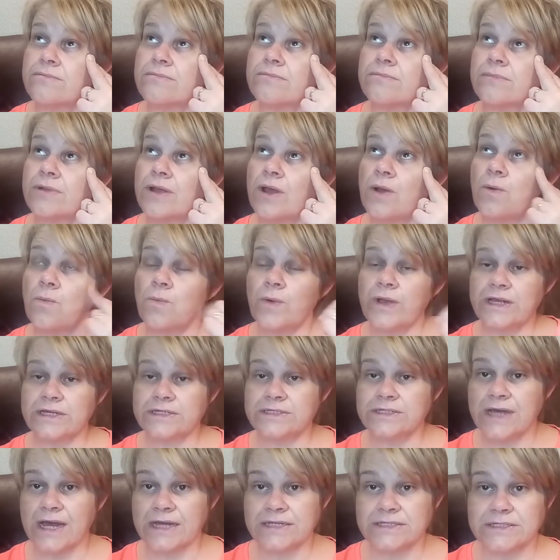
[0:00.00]
a week
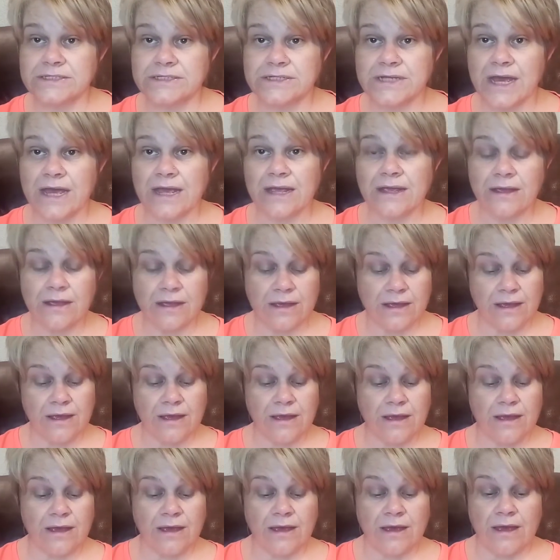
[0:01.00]
Saturday.
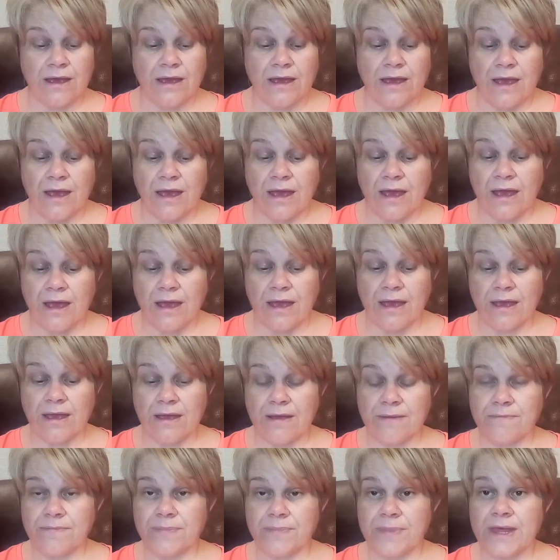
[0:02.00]

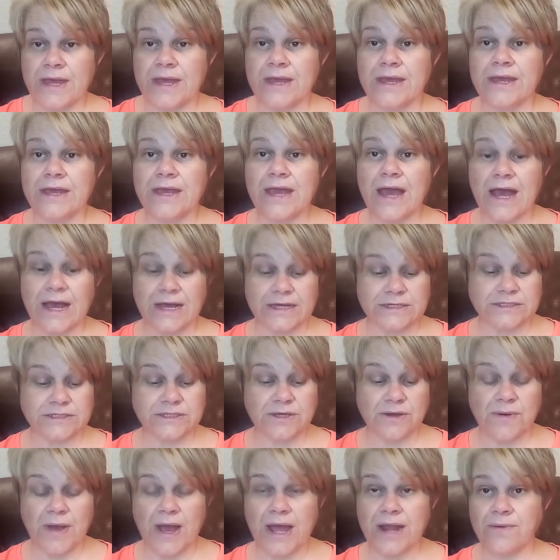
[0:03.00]
Yeah,
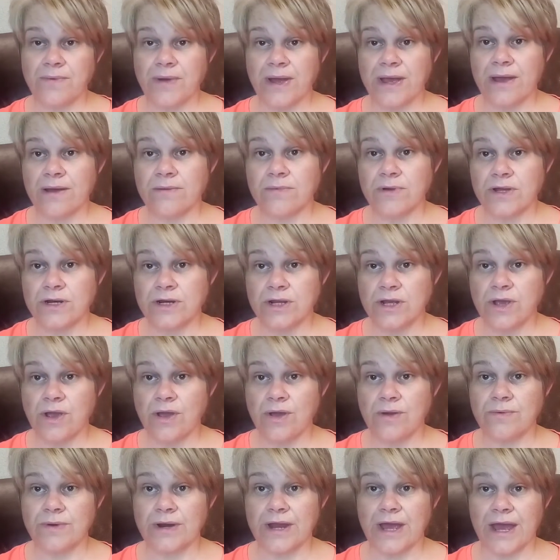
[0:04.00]
so anyway, I'm gonna
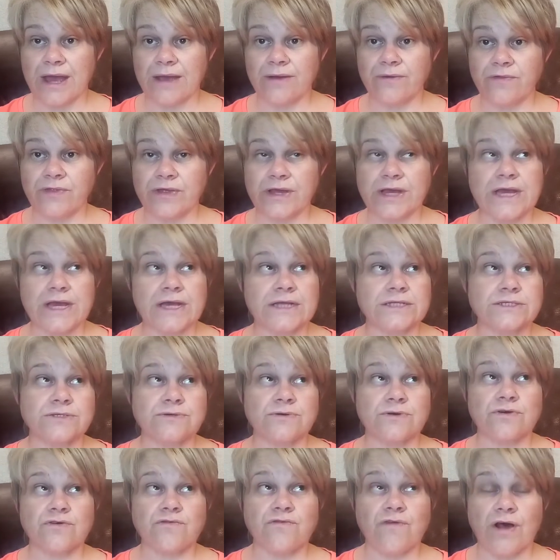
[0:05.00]
go now. The kids are
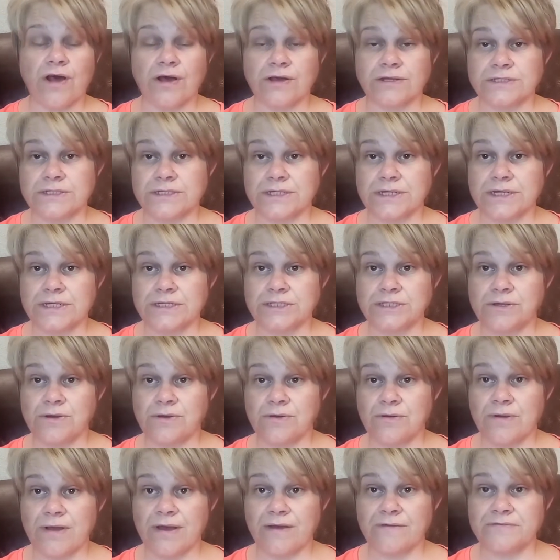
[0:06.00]
at karate, so I'm
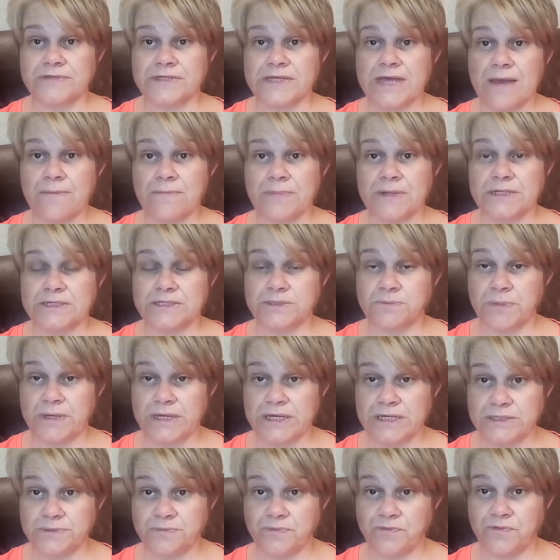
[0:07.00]
gonna have 10 minutes
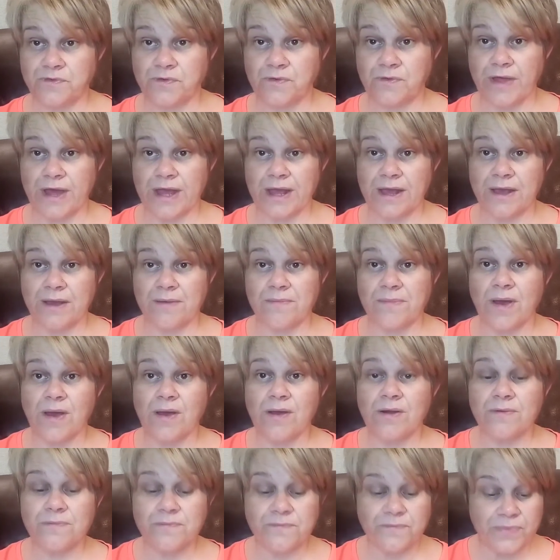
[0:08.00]
peace before they come
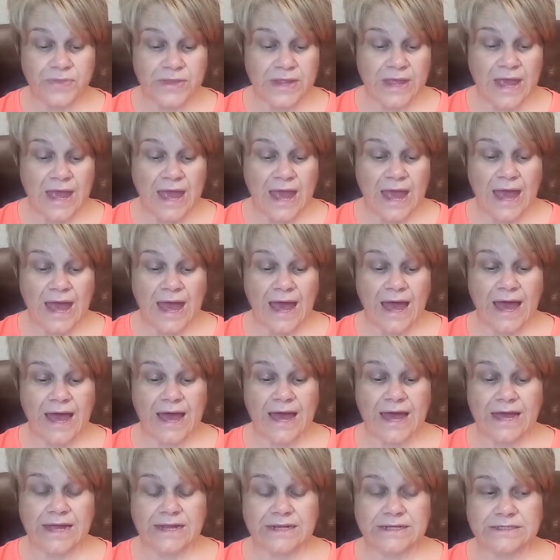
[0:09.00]
home.
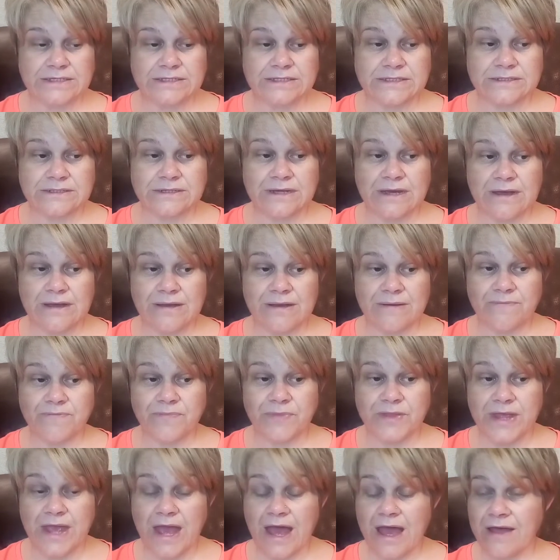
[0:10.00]
And
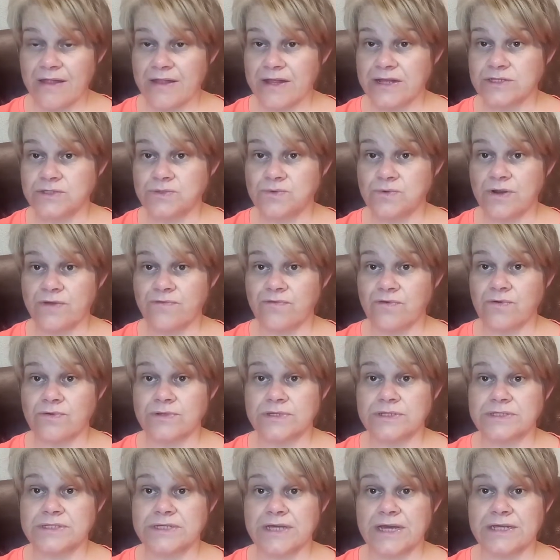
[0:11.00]
yeah, that's all I've got to
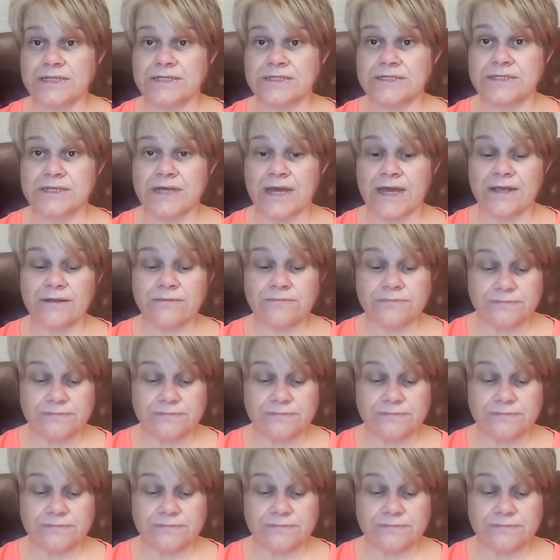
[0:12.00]
say today.